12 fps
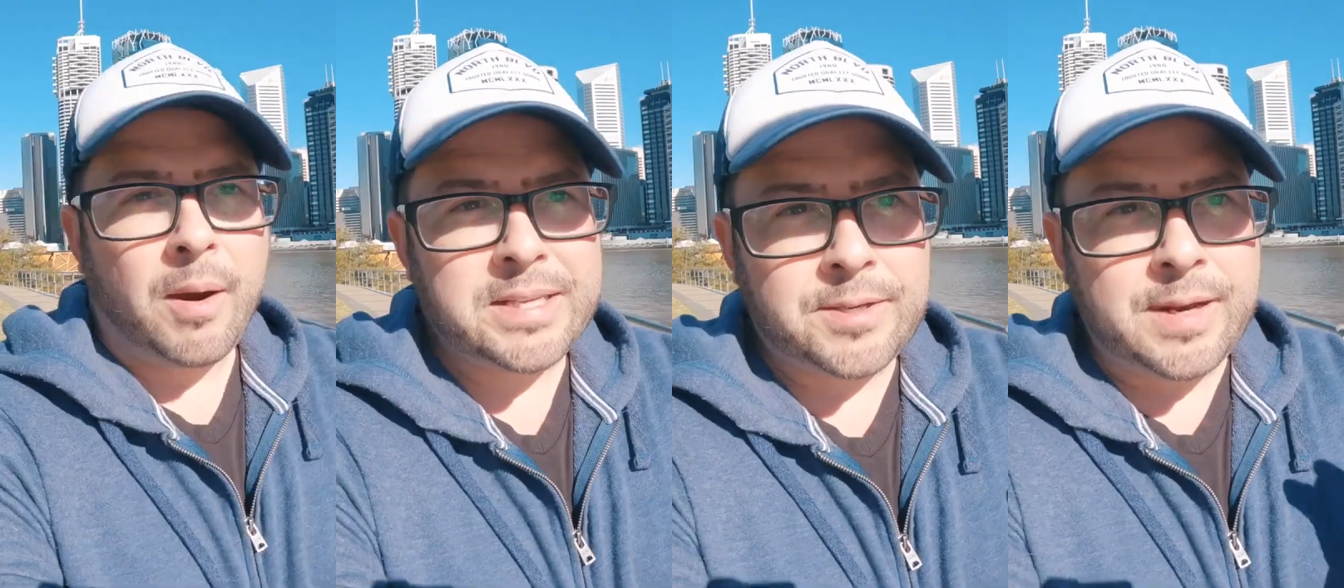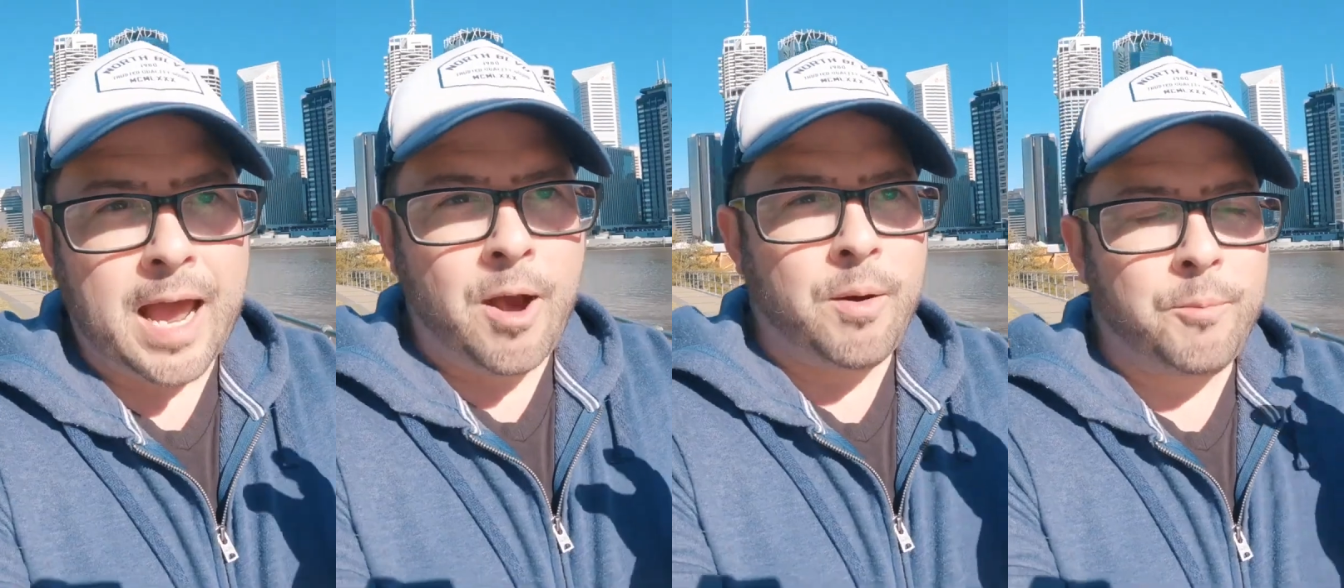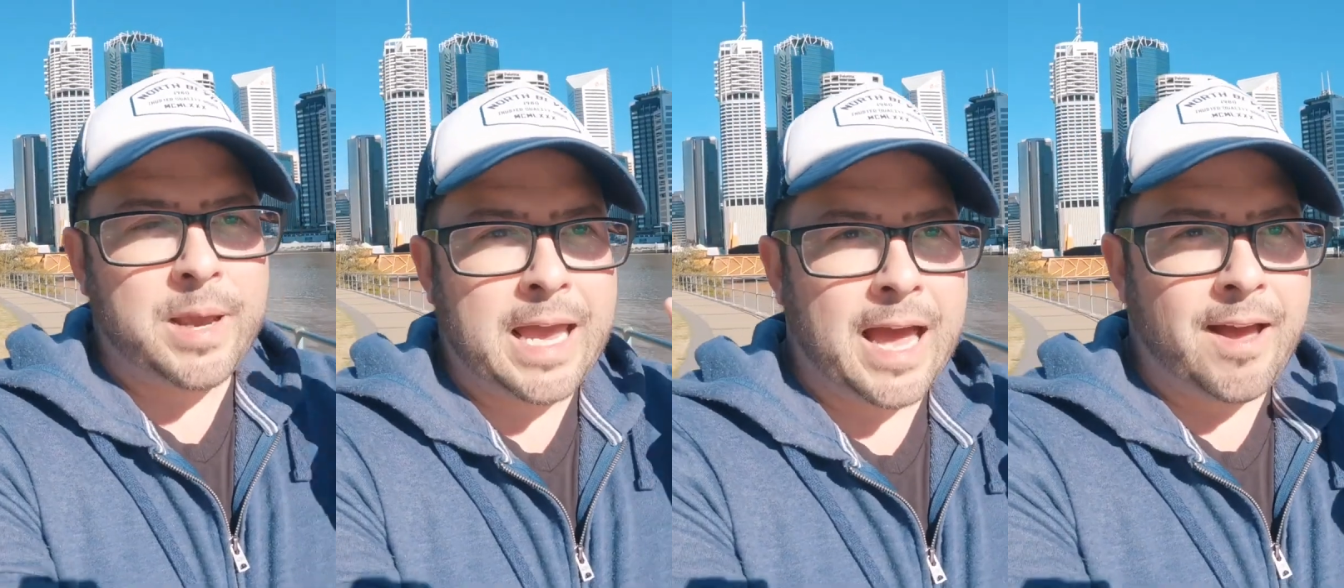right, so now
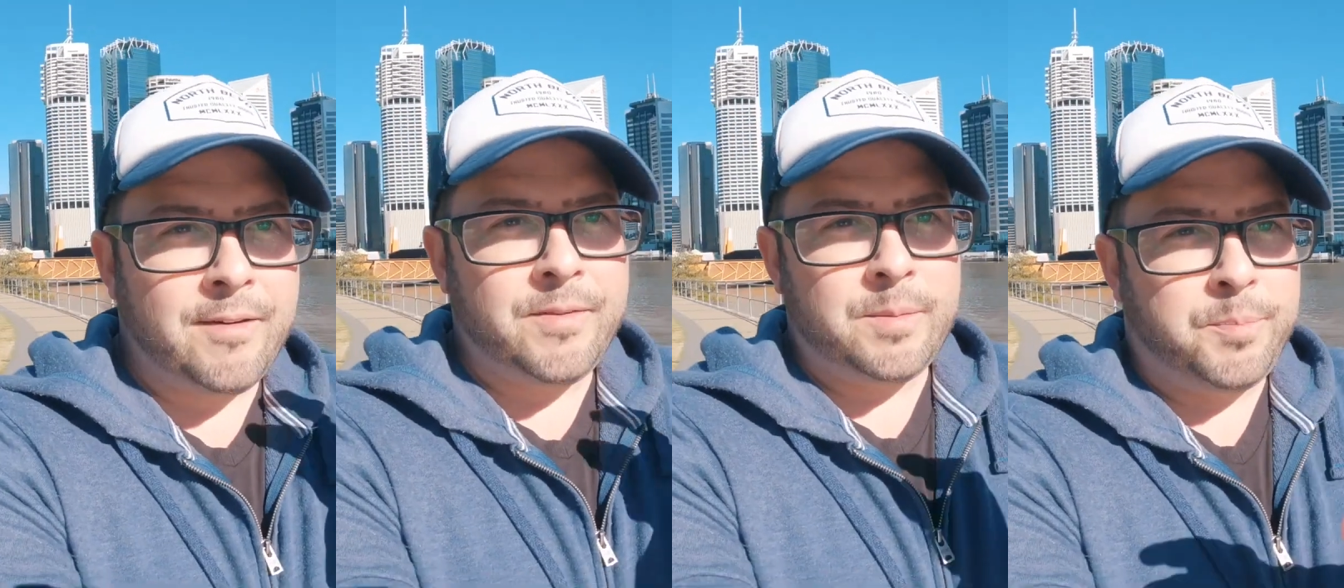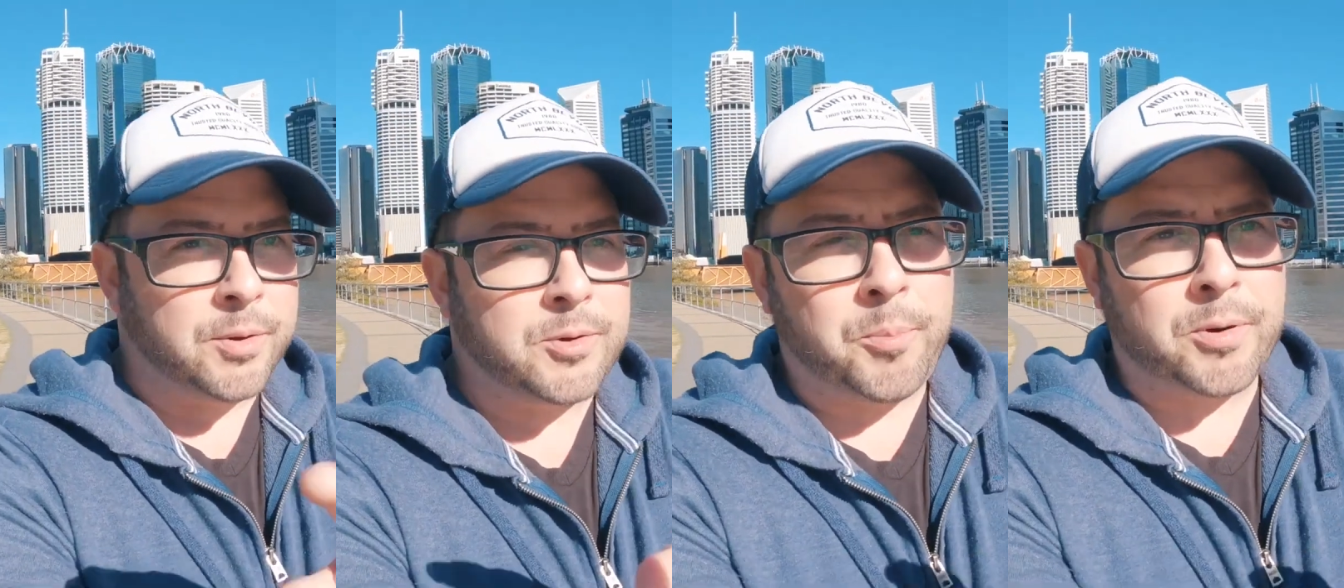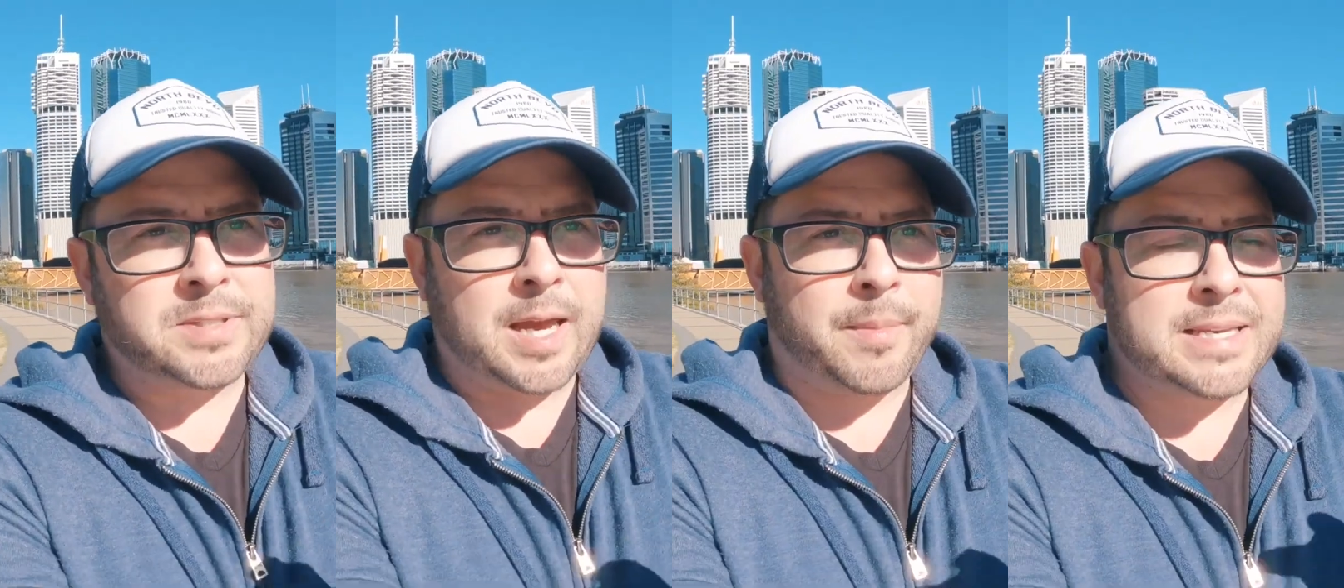we have both
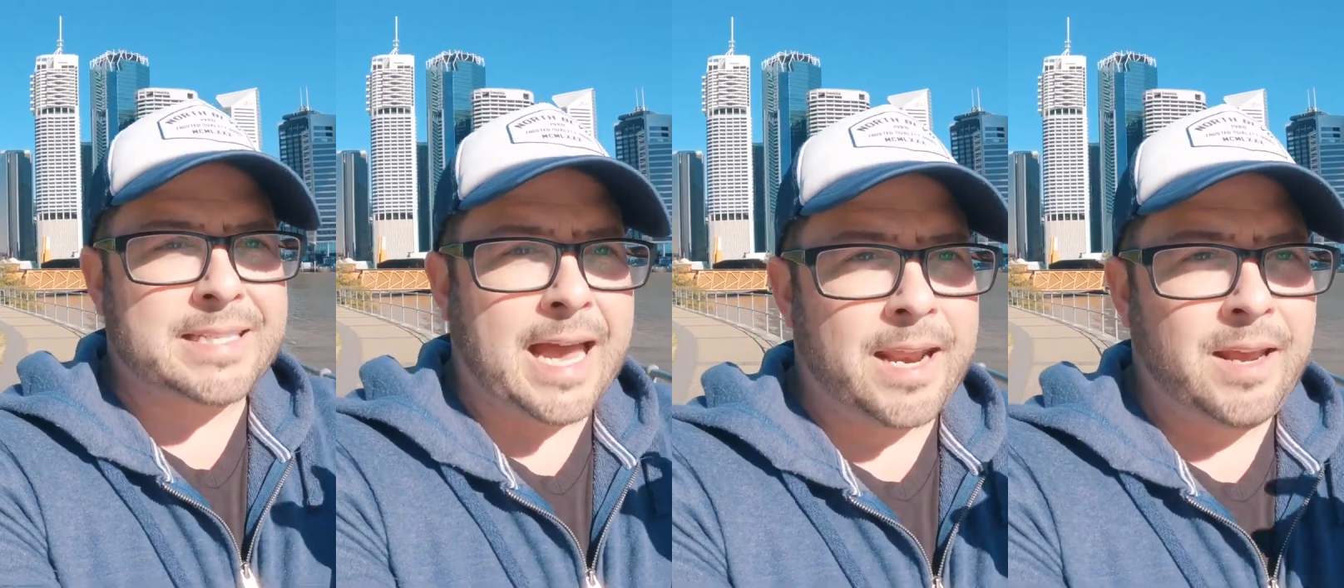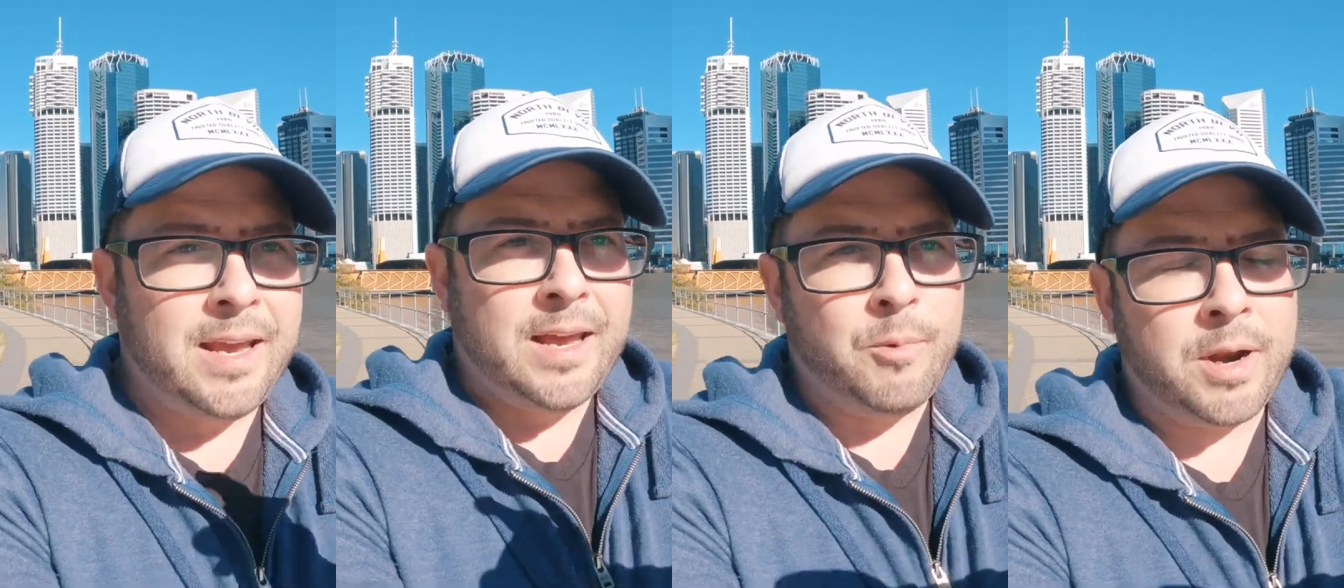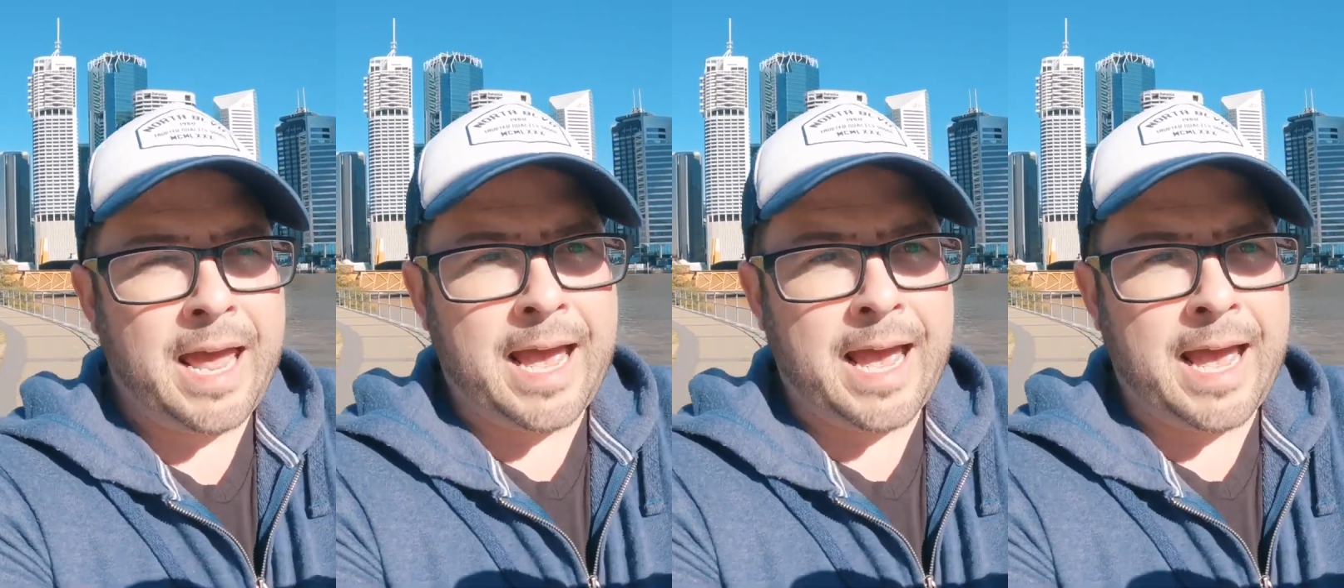GoPros side by side. One